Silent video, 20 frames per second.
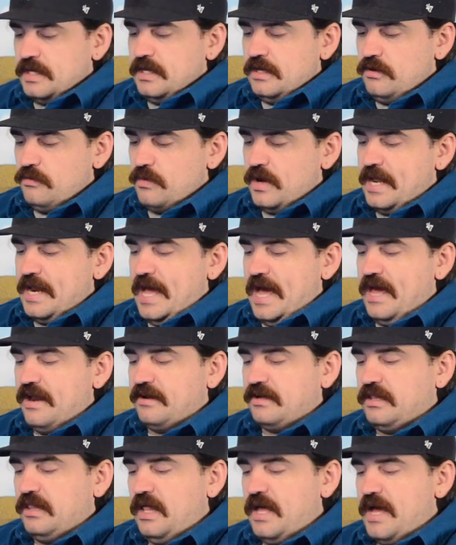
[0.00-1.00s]
He ran
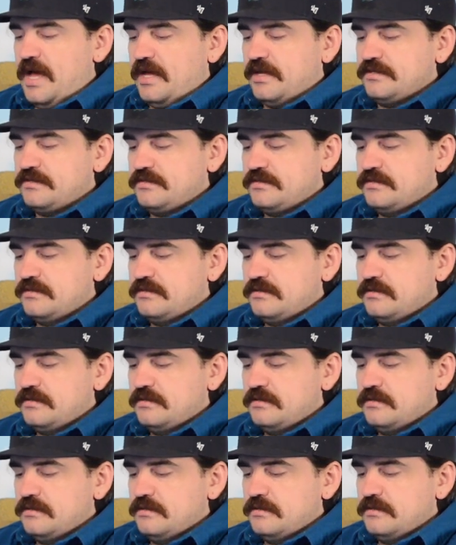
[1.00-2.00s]
out of class.
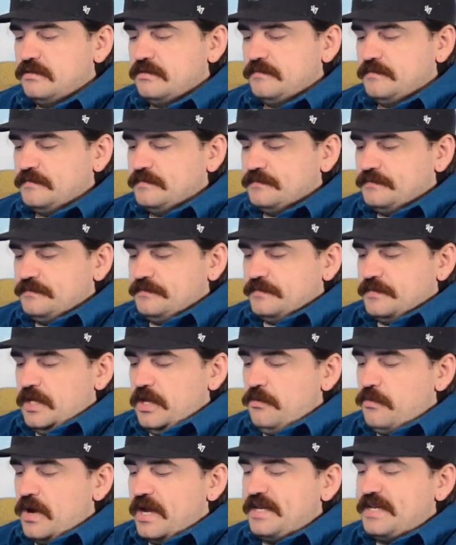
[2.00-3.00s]

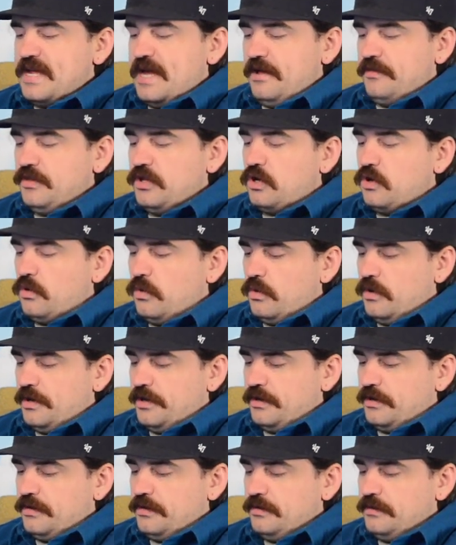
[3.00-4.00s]
He ran down the
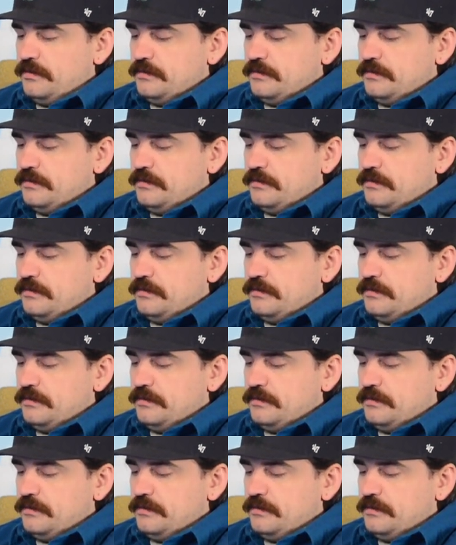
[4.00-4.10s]
corridor.